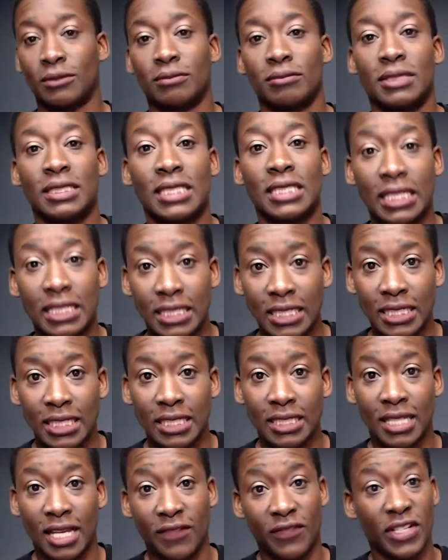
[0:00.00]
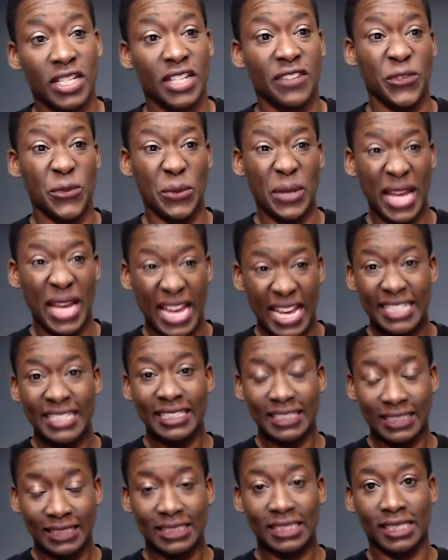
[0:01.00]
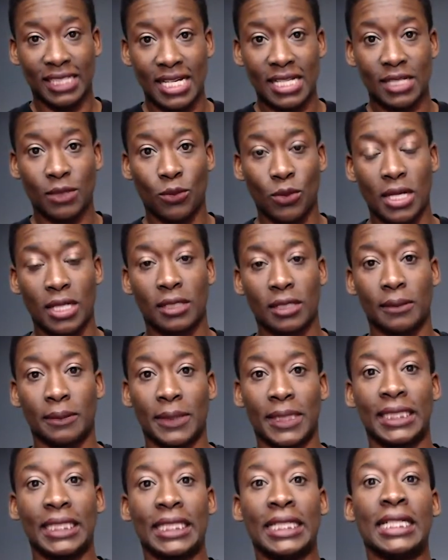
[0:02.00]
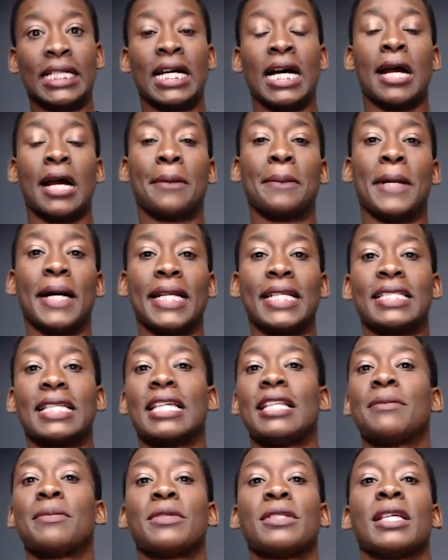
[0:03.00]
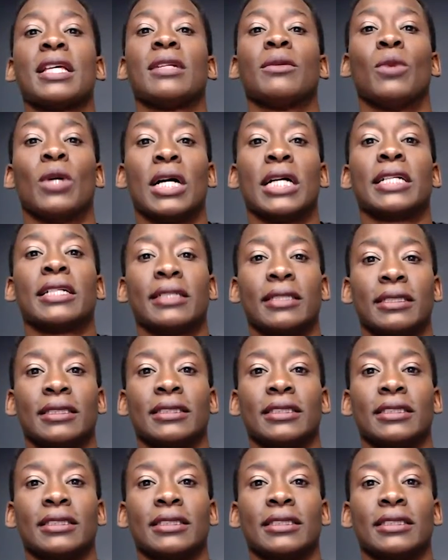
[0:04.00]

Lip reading: 60 to 70 if you can. It's a lot of water, but our body's 80% water.